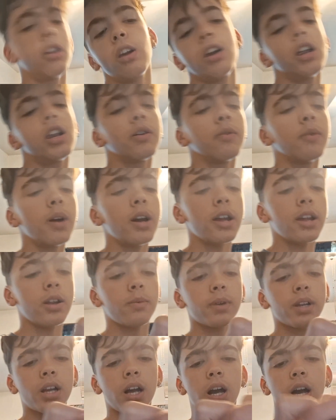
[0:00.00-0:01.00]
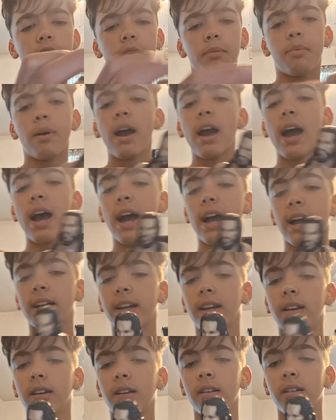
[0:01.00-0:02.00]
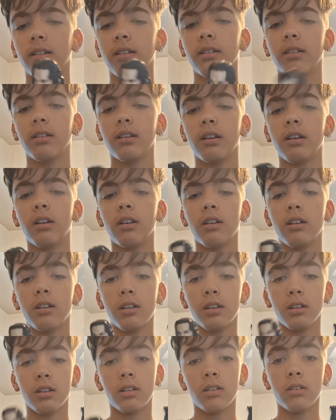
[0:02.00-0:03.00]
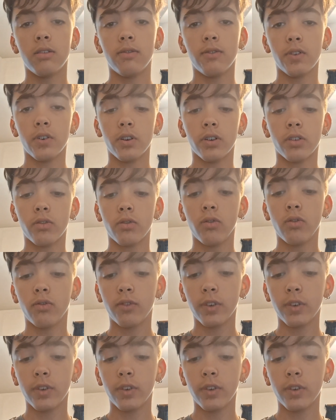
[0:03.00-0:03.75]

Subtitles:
Anyway, here we got Pac. Very cool